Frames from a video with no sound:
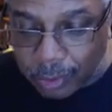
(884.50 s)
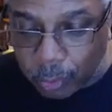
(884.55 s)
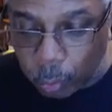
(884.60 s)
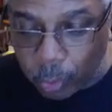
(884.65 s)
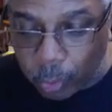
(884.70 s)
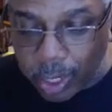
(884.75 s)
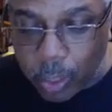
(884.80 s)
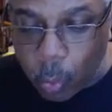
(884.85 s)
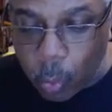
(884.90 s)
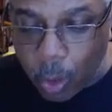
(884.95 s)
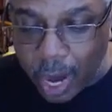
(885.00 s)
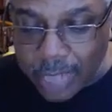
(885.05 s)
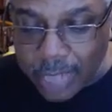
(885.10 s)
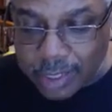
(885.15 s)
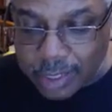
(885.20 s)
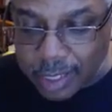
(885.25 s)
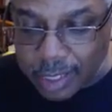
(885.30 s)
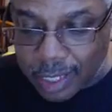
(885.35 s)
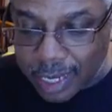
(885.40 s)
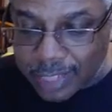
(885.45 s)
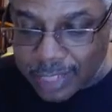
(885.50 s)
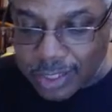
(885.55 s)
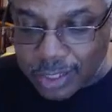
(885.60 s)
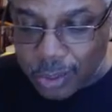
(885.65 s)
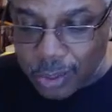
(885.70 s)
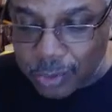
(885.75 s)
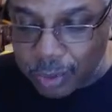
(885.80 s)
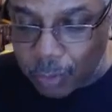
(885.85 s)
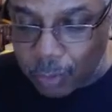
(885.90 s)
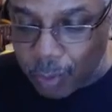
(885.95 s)
Ray watched as
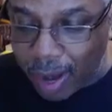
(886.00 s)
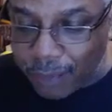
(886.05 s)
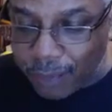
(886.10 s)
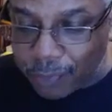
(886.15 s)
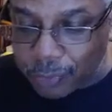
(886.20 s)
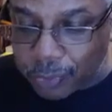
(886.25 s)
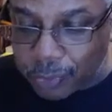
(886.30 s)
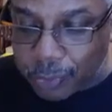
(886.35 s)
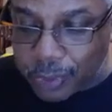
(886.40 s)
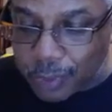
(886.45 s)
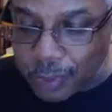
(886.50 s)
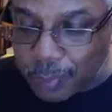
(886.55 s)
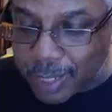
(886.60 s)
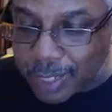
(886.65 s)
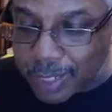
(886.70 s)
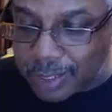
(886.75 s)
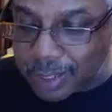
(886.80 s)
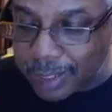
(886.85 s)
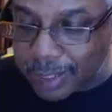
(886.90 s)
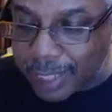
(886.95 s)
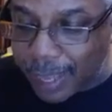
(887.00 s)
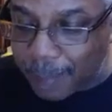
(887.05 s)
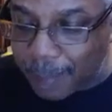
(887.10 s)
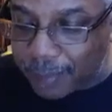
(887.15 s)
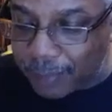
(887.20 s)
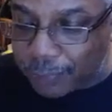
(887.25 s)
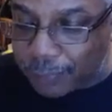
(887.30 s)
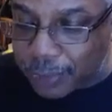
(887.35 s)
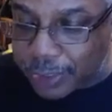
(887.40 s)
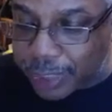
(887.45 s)
Tony rifled through his medicine
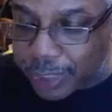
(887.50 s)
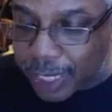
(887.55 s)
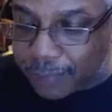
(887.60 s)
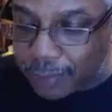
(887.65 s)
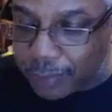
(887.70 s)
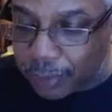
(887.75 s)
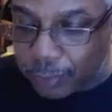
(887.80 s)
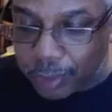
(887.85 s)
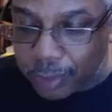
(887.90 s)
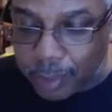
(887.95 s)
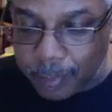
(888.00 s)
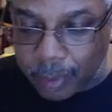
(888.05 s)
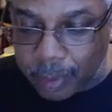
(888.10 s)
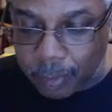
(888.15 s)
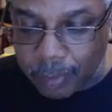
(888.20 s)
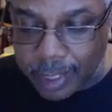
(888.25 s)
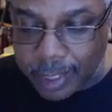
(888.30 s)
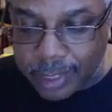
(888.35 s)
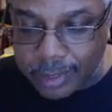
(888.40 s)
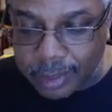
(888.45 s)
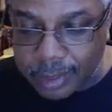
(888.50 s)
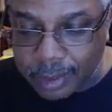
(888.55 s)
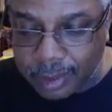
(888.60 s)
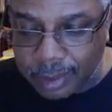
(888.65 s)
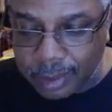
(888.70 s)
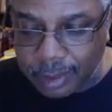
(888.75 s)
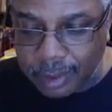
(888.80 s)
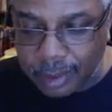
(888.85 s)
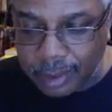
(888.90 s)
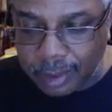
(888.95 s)
cabinet for shaving cream and a razor.
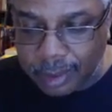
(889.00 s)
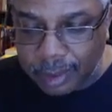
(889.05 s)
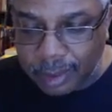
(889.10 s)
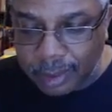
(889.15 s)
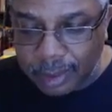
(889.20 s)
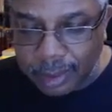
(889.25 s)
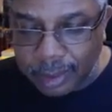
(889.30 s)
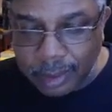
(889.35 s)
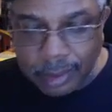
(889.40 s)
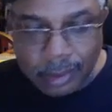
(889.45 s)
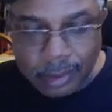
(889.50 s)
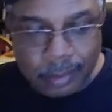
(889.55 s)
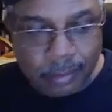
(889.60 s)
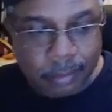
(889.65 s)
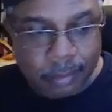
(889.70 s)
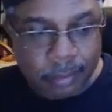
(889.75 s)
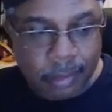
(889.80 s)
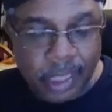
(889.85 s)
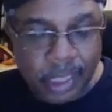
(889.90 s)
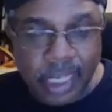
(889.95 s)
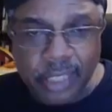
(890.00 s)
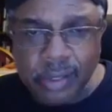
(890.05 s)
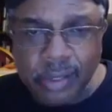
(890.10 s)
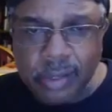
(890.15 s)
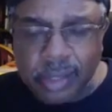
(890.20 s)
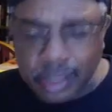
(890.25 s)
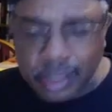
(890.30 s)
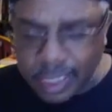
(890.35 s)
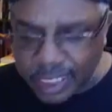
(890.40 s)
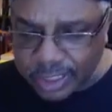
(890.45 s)
Man,
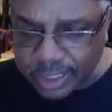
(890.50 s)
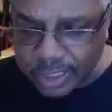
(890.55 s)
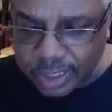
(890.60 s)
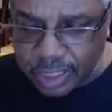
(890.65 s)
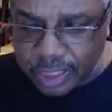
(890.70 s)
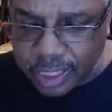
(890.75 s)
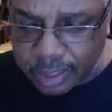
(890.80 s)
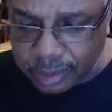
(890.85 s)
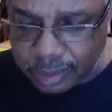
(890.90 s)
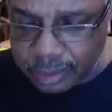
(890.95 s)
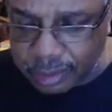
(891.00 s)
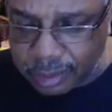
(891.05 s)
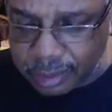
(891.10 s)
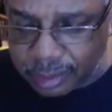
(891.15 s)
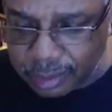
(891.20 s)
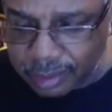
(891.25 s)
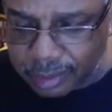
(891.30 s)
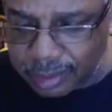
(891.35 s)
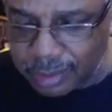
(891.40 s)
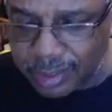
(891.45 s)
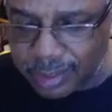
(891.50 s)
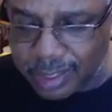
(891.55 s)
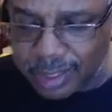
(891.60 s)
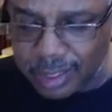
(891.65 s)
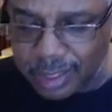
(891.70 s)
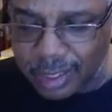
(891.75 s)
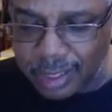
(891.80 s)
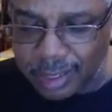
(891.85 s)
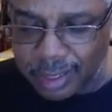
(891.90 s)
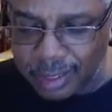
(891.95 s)
you look like shit, Tony
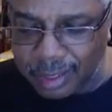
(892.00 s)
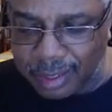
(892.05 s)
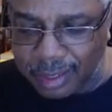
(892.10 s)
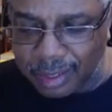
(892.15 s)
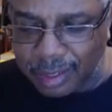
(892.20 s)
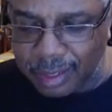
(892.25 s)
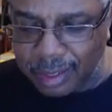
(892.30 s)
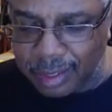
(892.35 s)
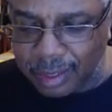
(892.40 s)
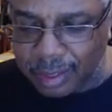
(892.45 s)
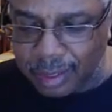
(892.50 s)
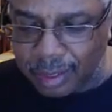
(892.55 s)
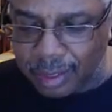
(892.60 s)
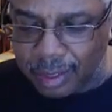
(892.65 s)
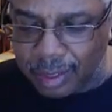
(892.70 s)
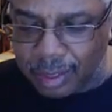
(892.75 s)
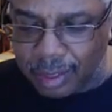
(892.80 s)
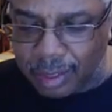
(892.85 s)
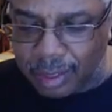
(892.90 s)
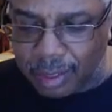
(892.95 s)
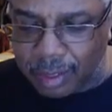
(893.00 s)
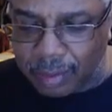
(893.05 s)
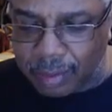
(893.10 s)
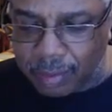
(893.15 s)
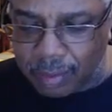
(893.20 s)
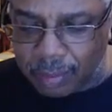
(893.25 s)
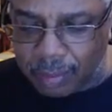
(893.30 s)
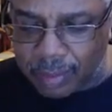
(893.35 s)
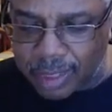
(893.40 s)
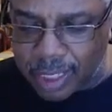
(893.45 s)
said.
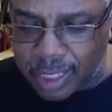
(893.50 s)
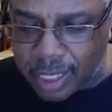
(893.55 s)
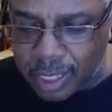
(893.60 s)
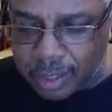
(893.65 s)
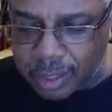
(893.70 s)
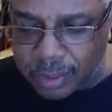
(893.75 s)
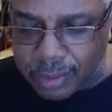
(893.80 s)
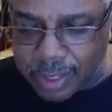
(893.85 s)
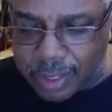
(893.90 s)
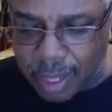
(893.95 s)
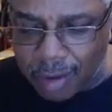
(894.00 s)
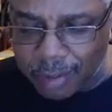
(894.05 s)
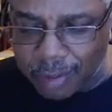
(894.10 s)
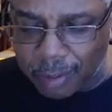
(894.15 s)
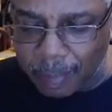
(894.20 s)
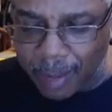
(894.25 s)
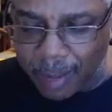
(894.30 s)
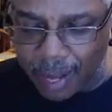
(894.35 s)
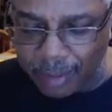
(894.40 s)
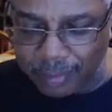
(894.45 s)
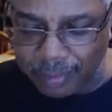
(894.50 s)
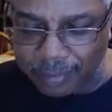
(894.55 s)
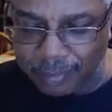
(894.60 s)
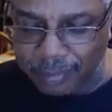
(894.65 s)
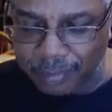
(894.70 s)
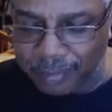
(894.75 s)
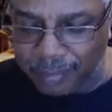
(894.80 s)
What the hell are you talking about?